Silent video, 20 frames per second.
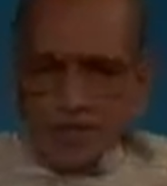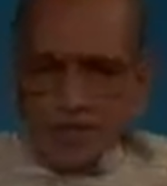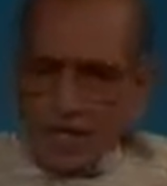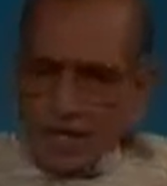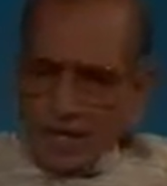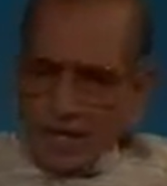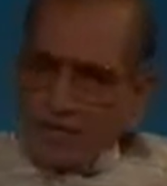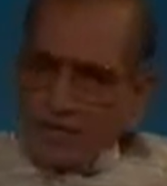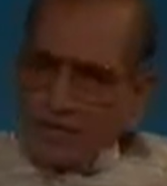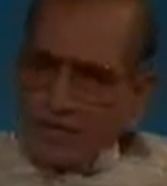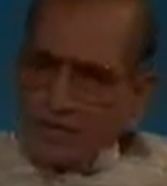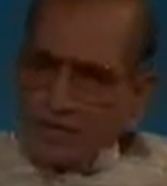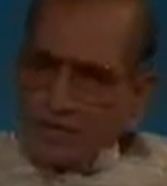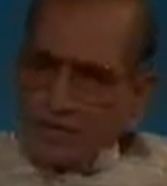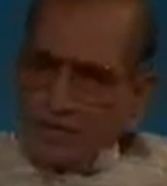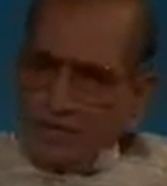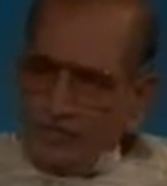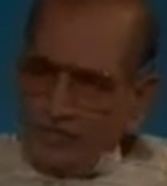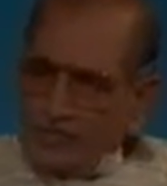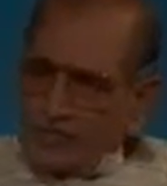We have,
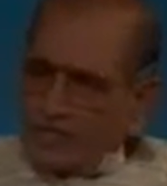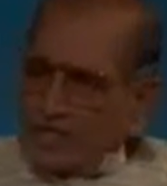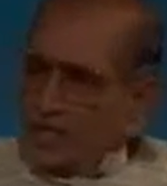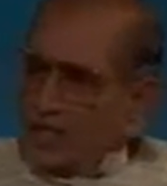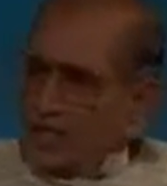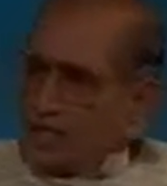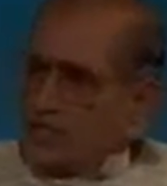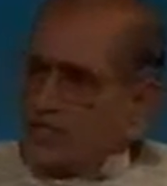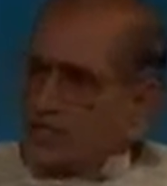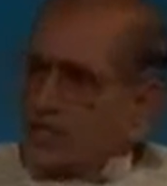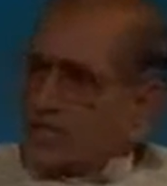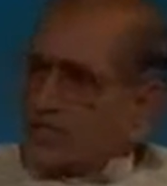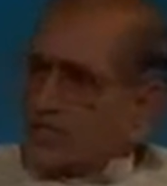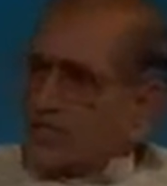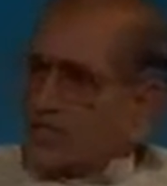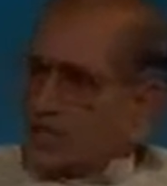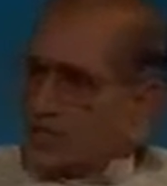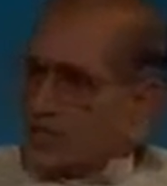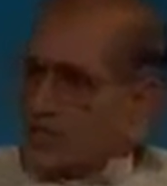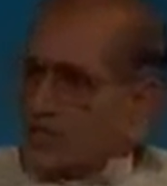if you take an
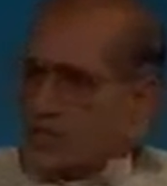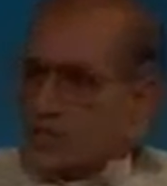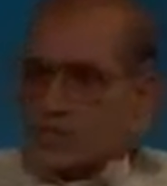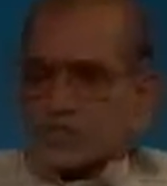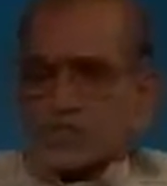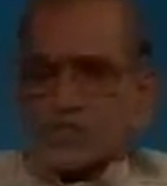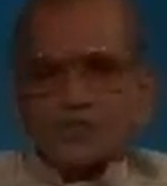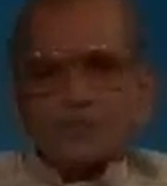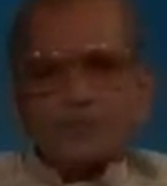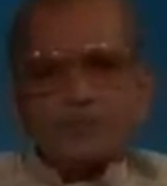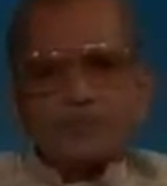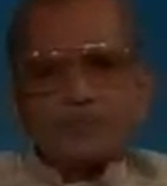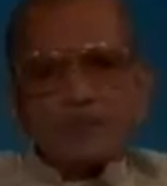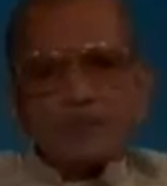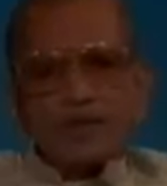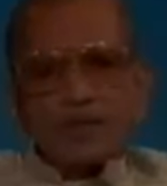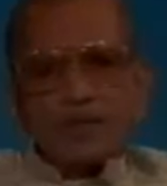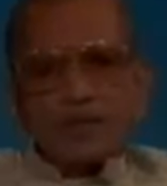educational institution,